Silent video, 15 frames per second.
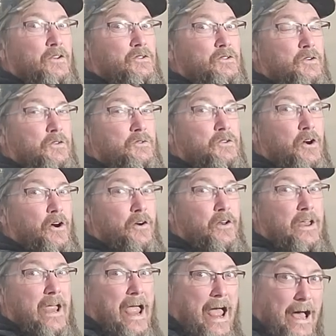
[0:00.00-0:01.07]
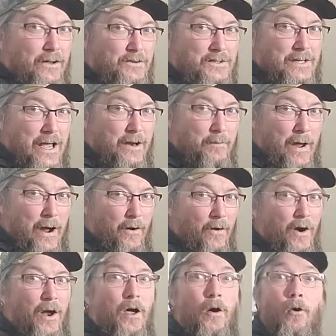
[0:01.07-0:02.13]
to turn the outside
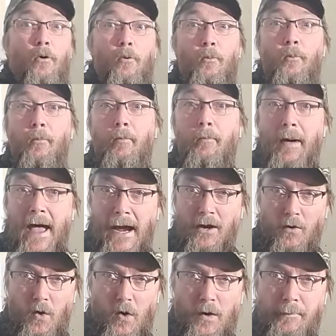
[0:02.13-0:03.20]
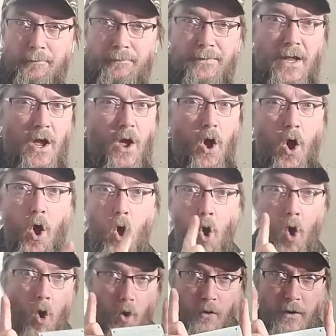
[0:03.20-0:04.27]
power back on.
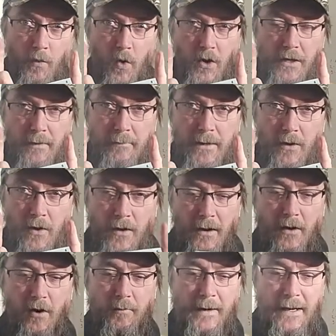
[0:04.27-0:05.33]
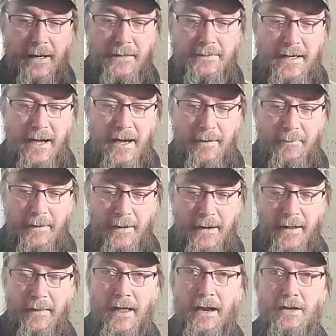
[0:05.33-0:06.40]
Only one can be open at a time,
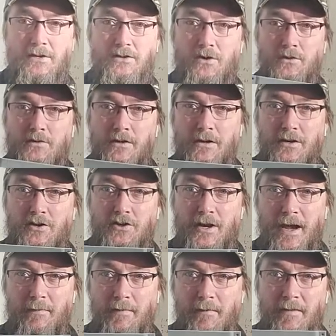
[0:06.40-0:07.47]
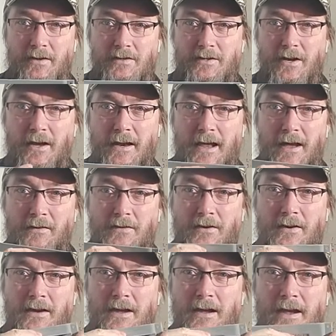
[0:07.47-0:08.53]
and that is due to the shape of this cutout,
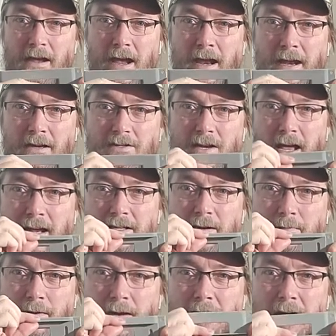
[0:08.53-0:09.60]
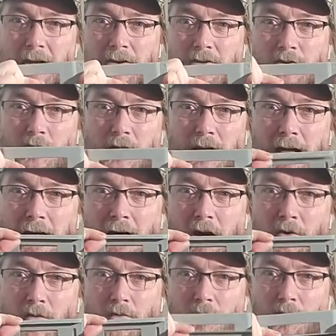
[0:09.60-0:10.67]
and it slides up and down to
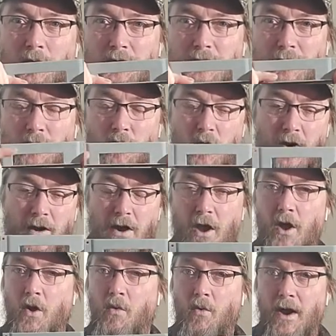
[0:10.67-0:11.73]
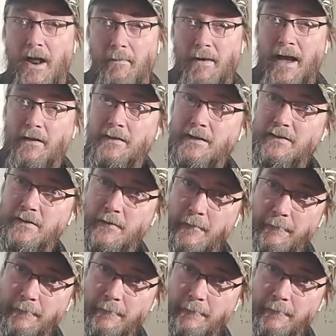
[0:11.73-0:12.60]
allow whichever one, When I mount this to the